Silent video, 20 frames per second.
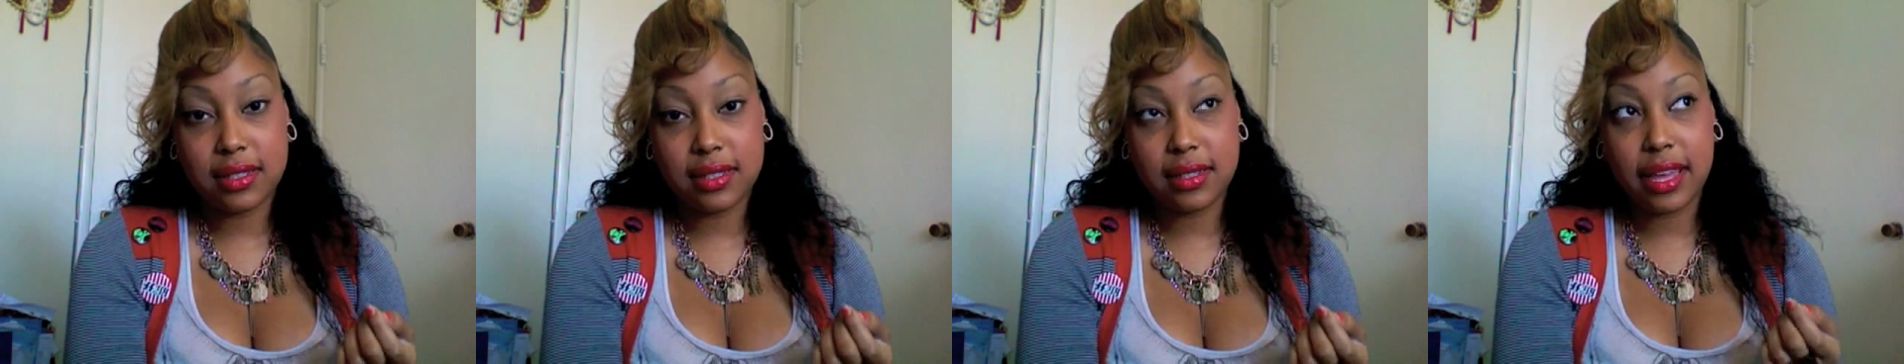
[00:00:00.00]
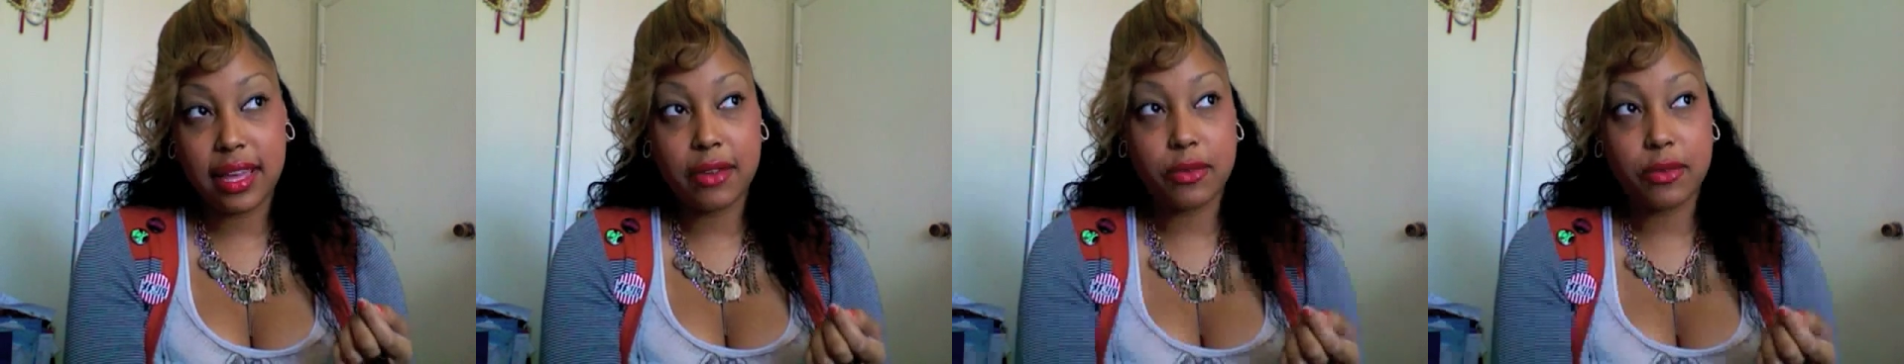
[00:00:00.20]

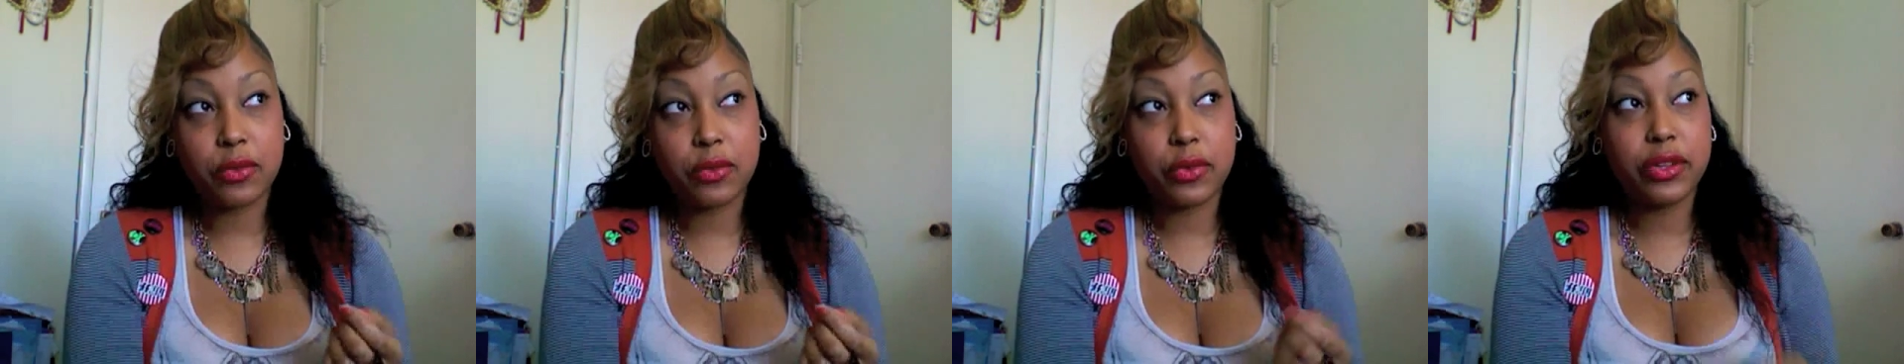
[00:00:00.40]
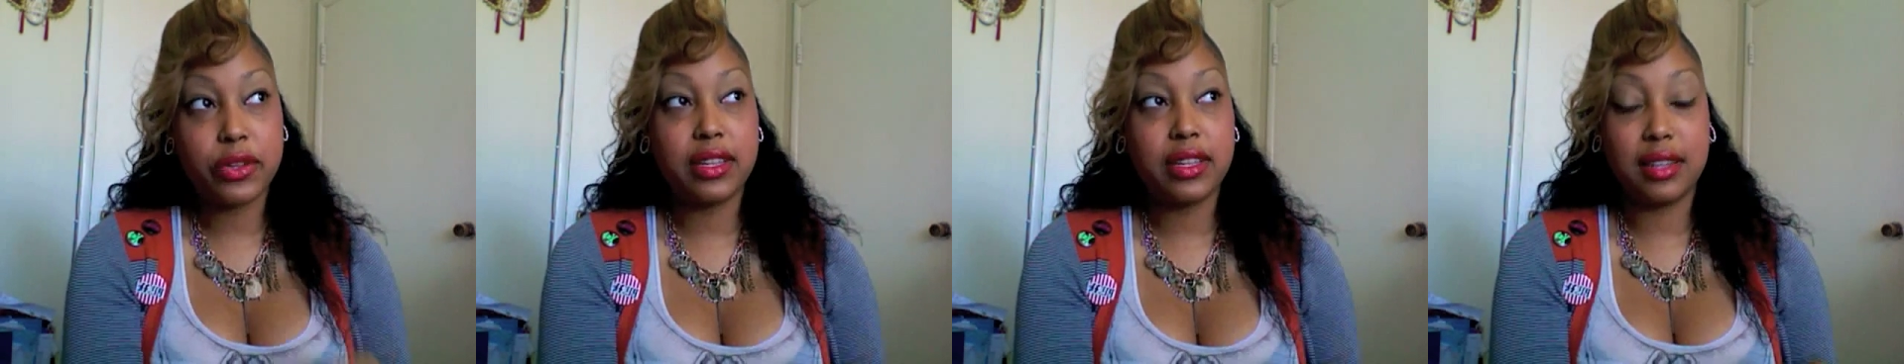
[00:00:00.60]
like
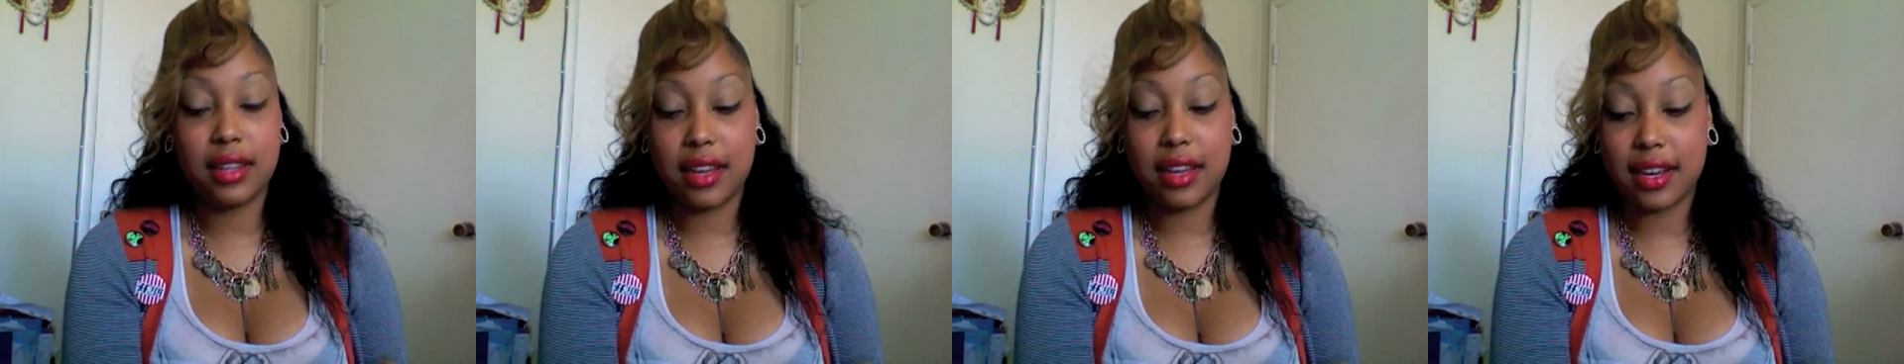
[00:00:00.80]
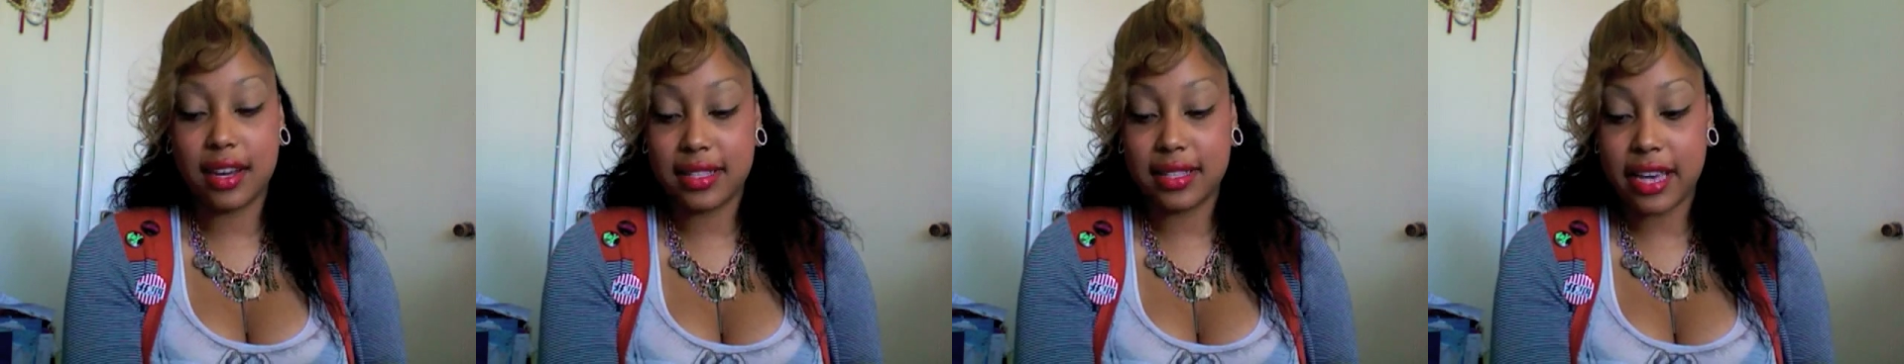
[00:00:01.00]
really
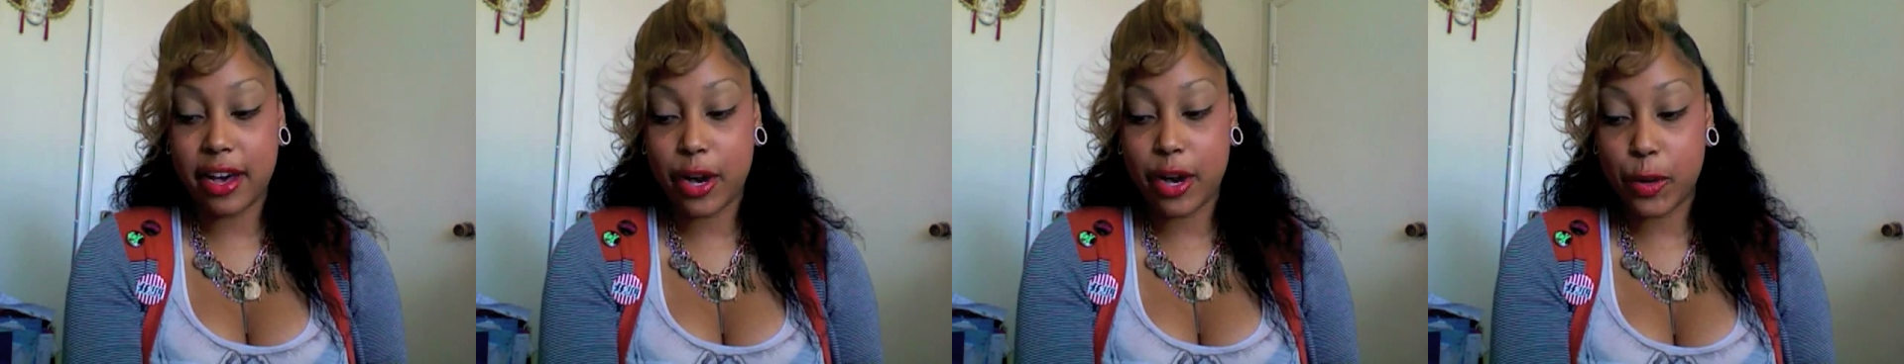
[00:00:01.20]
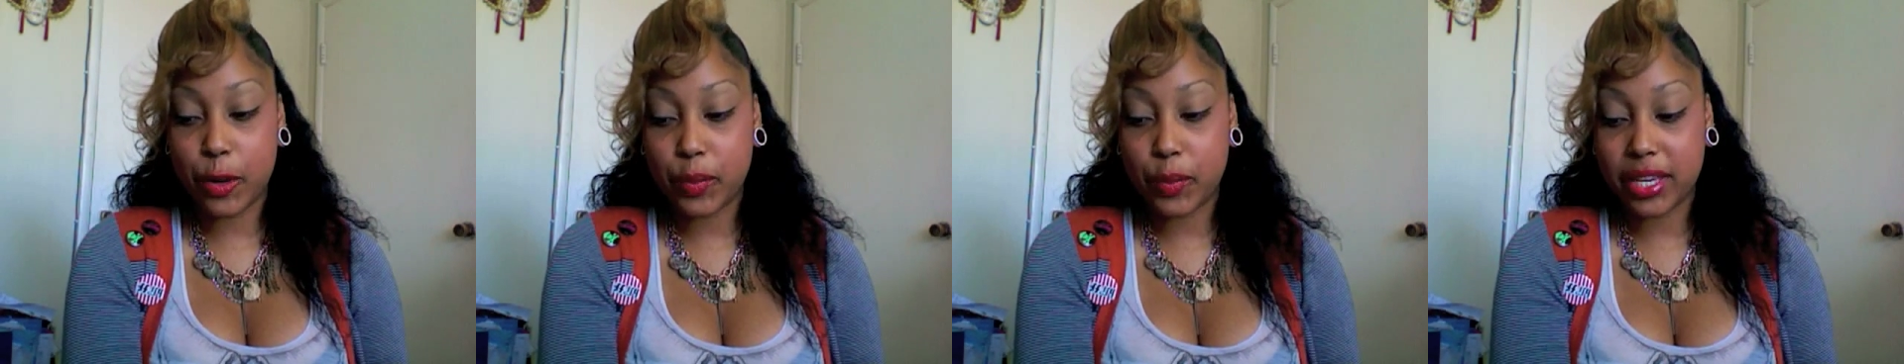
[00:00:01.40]
lucked
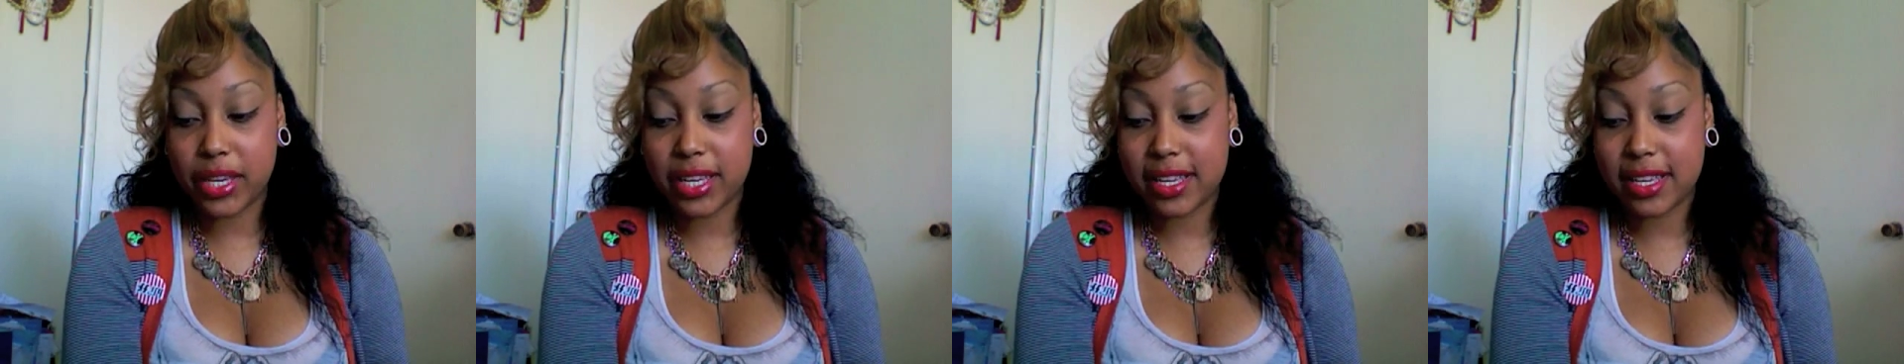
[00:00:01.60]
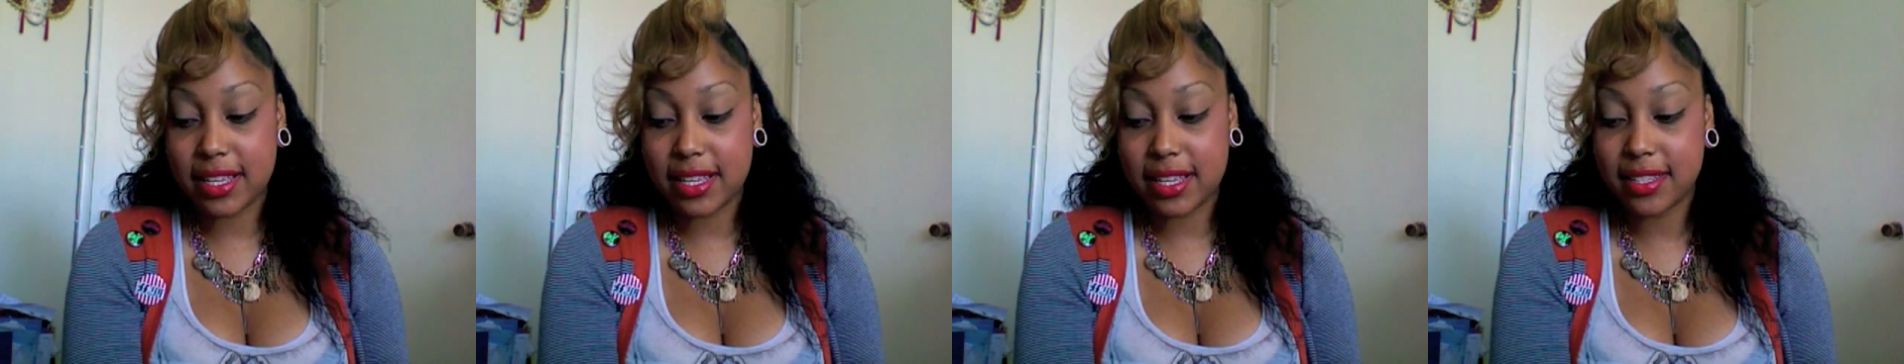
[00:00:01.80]
out,
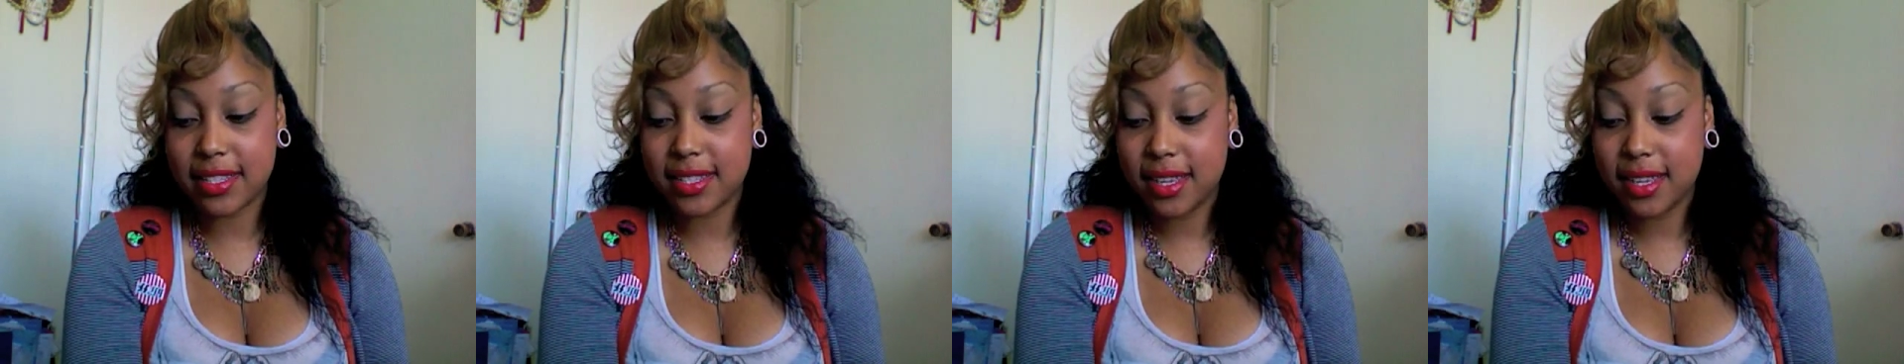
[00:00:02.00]
because